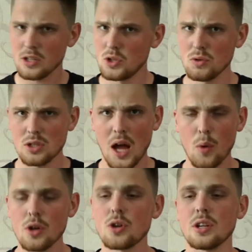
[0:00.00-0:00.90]
too
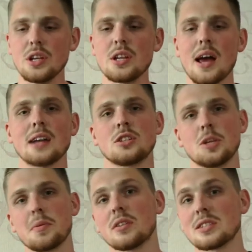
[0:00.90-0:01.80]
sour. You can eat it as a
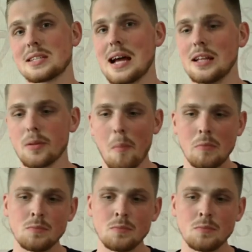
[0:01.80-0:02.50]
typical salad.